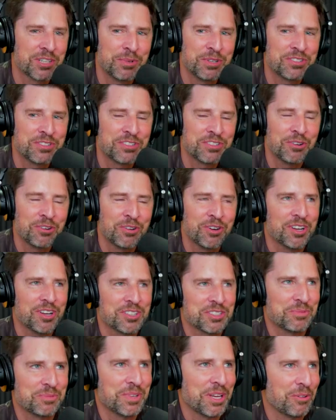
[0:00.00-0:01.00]
so
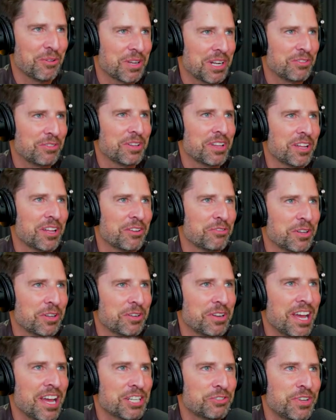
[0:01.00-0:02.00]
awesome. Yeah, we're going to have a lot of fun.
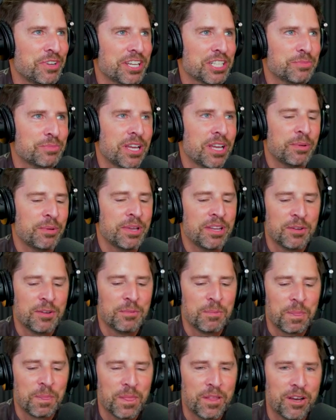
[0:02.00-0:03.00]
Nash Vegas, baby.
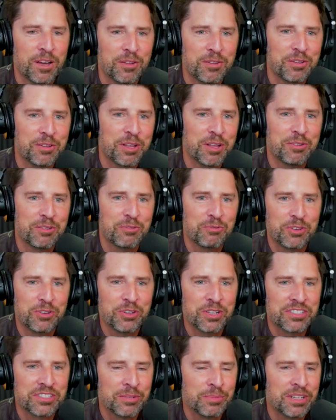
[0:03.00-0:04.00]
Uh, uh you
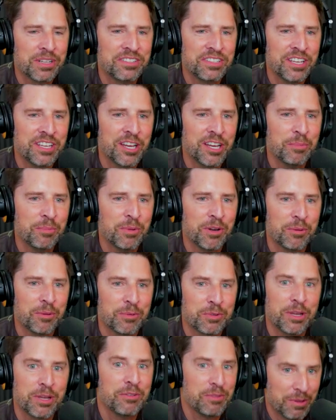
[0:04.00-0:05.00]
can send me a DM.
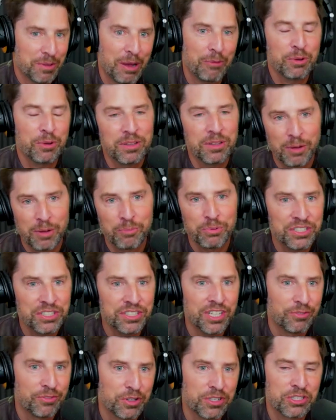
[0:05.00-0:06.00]
Uh, I would
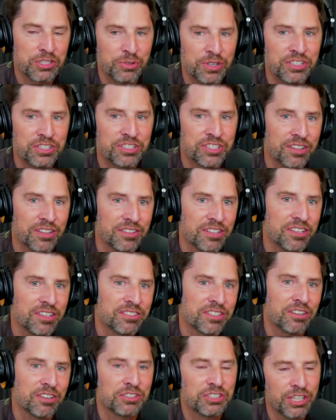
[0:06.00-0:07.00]
appreciate if you could screenshot this
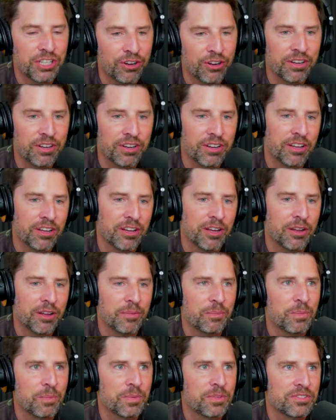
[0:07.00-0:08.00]
and I'll share it. Uh,
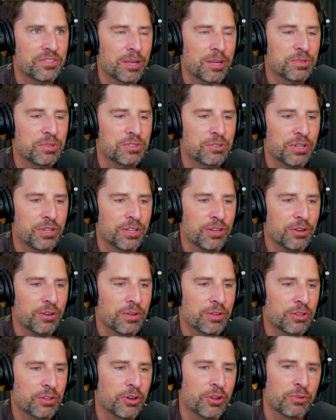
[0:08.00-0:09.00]
this episode here.
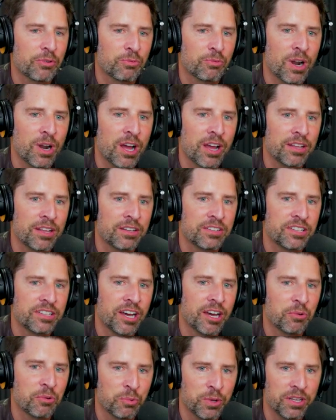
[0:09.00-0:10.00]
You go to
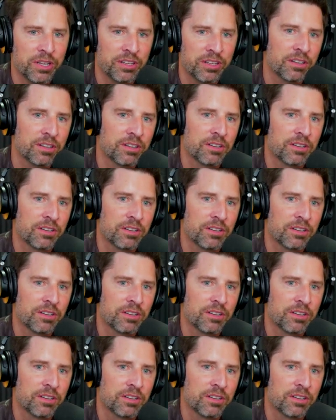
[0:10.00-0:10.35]
ryan.weeden.